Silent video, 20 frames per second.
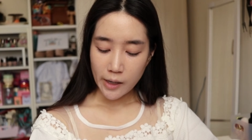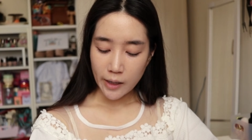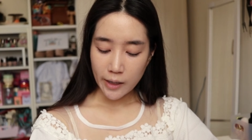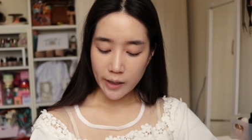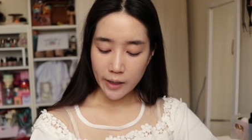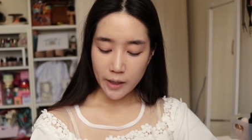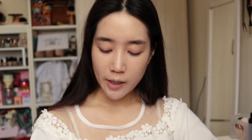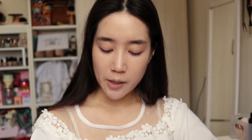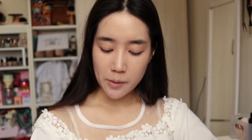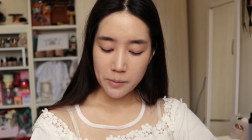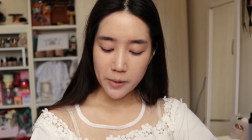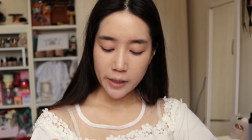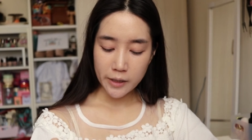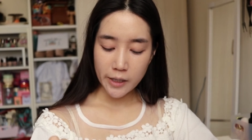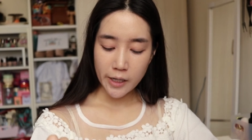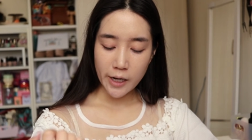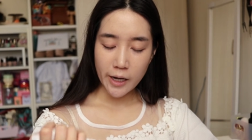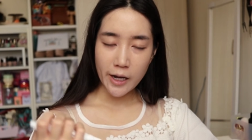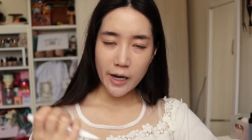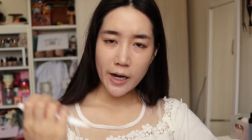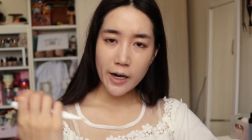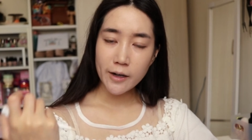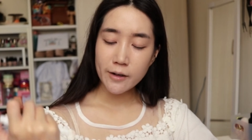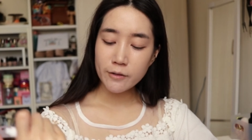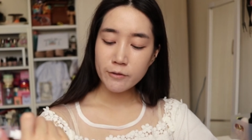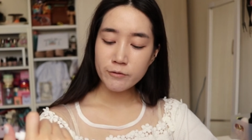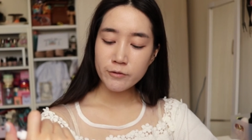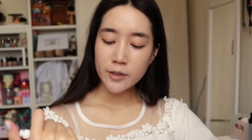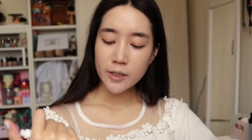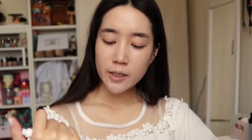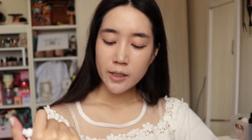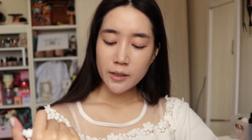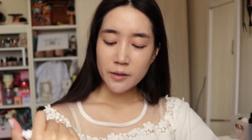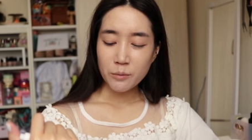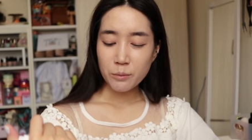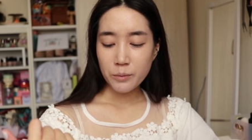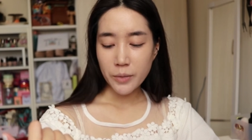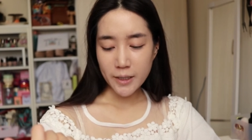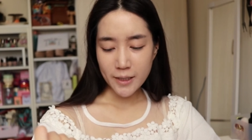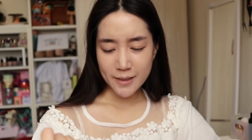um, that they have,
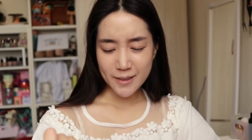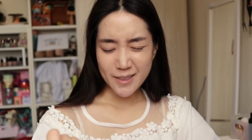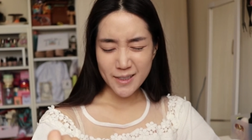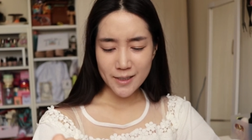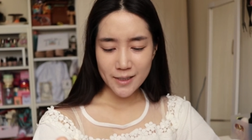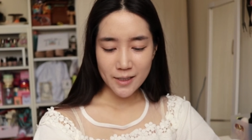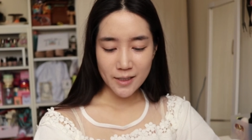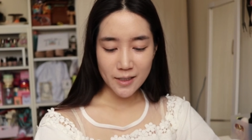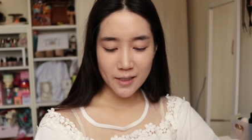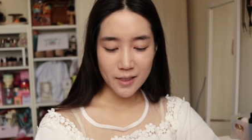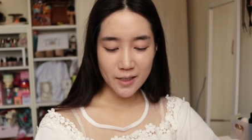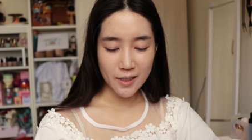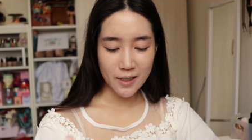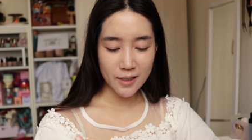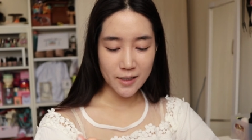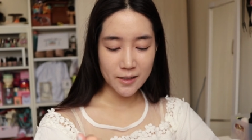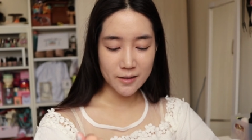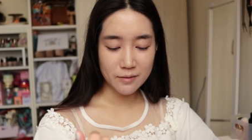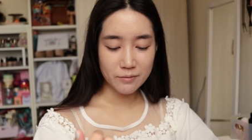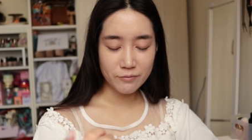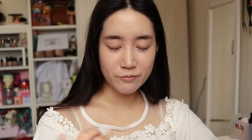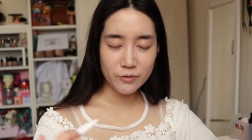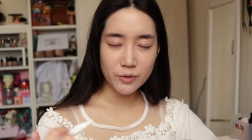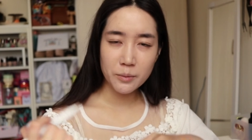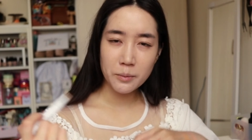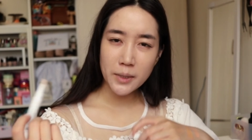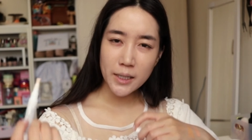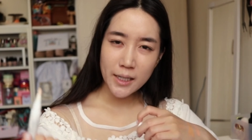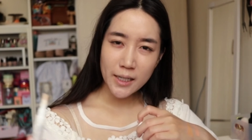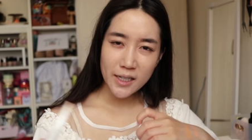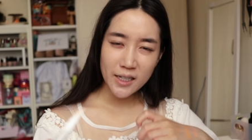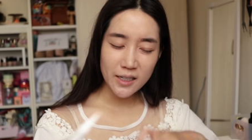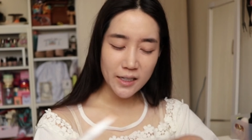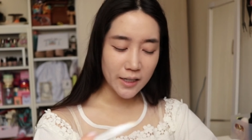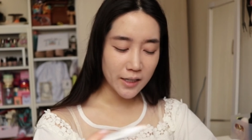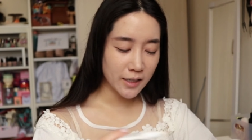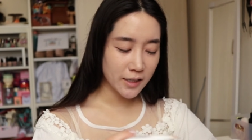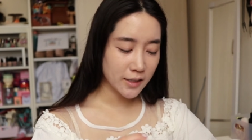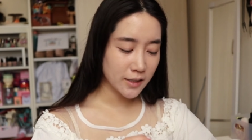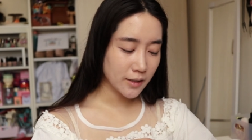but for me,
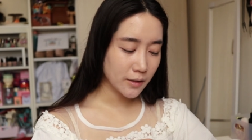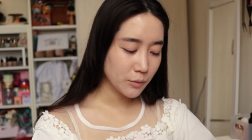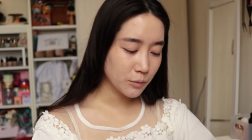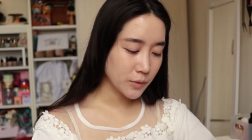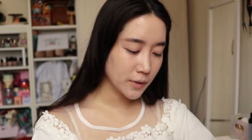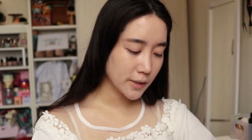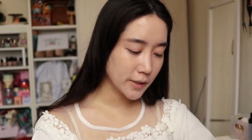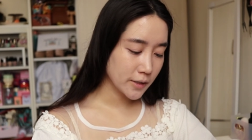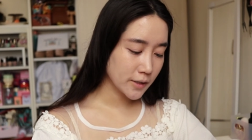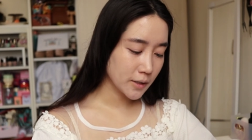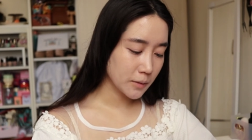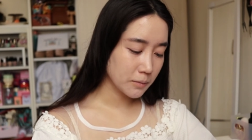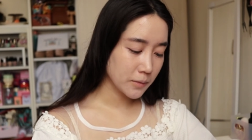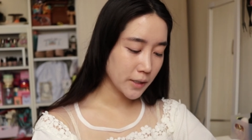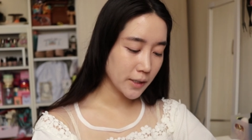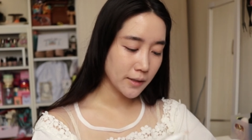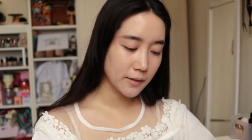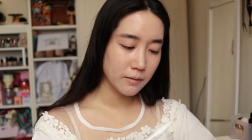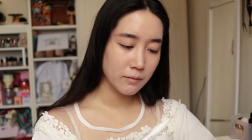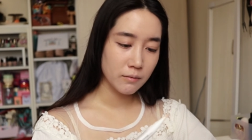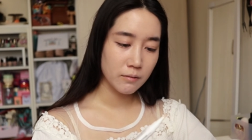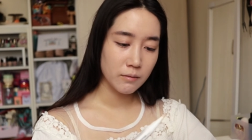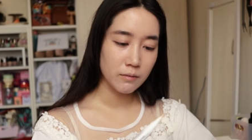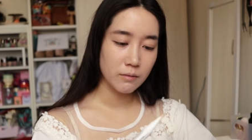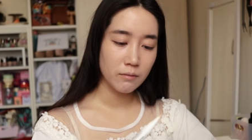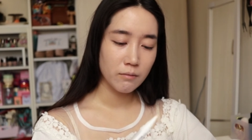it isn't really something